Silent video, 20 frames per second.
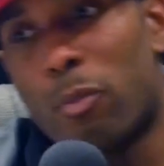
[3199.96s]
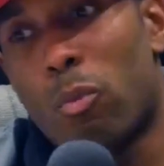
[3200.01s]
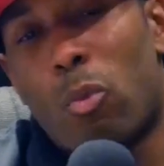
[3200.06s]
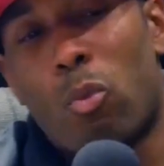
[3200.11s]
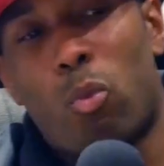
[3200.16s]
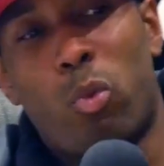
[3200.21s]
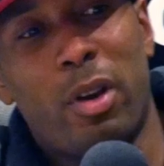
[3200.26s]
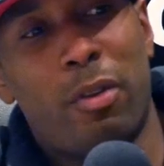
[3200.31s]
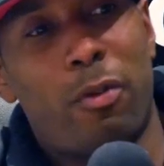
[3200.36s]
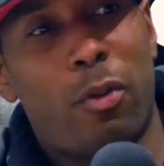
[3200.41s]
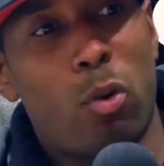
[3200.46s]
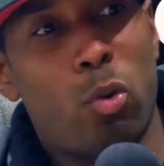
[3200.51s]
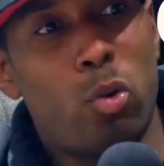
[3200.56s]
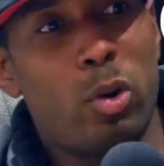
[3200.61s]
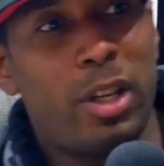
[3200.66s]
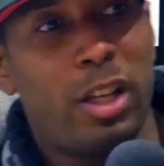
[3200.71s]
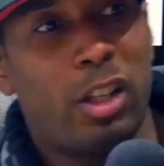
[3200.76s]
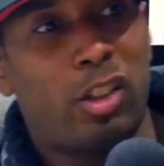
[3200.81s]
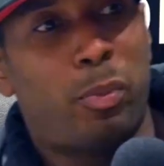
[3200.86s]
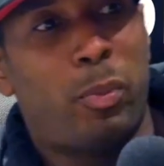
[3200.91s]
with all
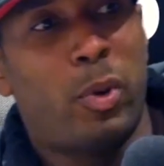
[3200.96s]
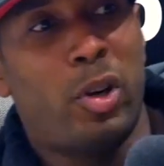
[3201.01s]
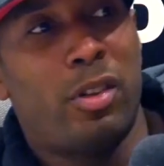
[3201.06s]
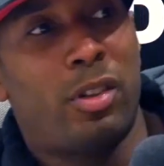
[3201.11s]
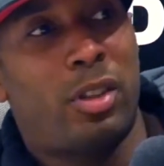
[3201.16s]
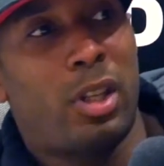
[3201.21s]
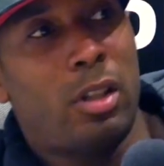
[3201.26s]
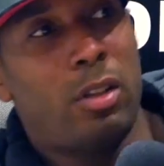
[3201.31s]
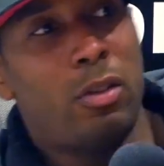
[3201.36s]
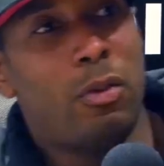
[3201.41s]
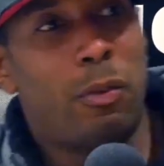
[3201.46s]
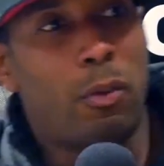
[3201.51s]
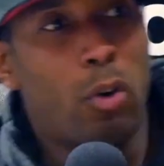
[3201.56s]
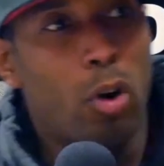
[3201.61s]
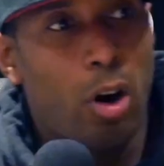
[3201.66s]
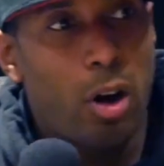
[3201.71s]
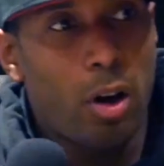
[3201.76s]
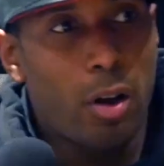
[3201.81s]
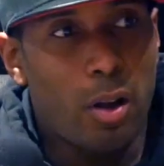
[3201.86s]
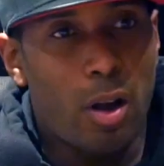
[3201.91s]
the experience that you've
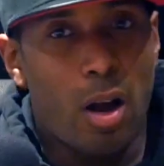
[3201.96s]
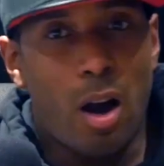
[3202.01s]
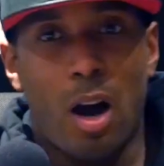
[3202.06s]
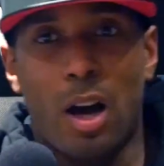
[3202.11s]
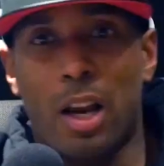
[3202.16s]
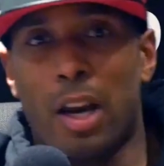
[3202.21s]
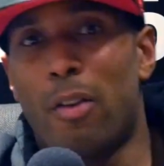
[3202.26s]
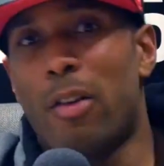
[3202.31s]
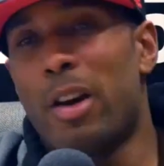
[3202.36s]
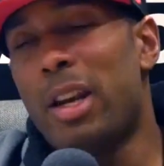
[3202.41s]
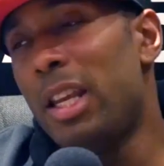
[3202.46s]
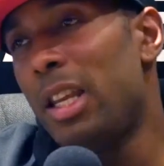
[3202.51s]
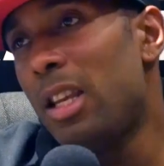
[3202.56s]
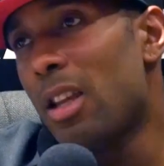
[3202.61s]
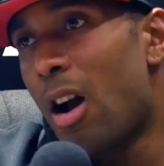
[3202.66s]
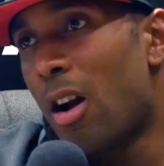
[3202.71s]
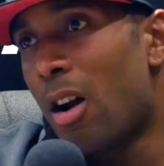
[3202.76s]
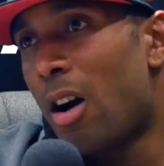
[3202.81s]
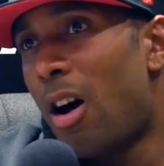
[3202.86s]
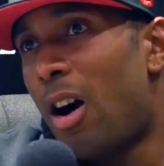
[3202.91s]
got, are there any
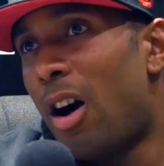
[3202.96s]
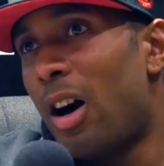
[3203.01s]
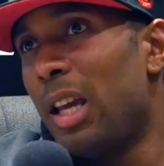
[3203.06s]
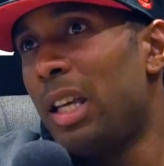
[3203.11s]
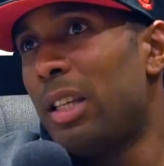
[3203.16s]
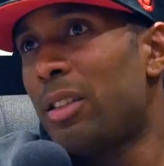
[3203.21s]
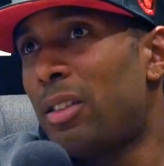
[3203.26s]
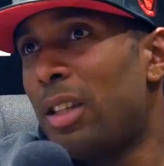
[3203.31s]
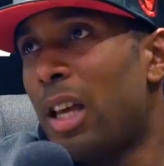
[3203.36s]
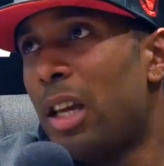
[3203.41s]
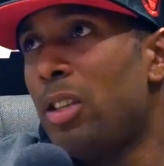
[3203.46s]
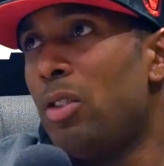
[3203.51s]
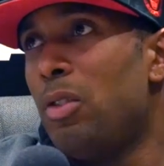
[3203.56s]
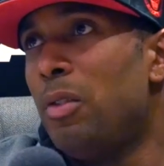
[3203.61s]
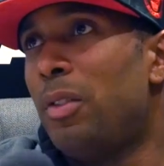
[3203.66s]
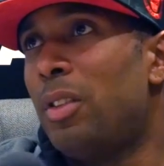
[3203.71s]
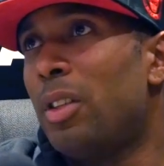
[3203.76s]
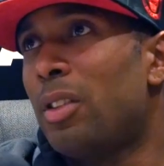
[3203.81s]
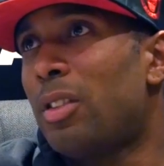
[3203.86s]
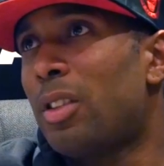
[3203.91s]
young artists that
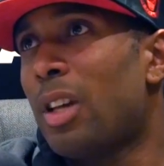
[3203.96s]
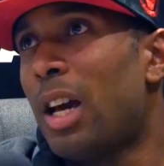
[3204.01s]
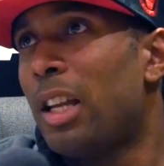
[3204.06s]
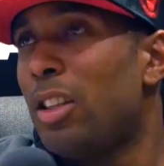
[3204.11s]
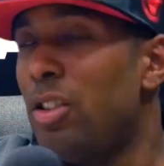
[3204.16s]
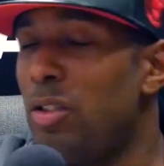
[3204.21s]
you've decided...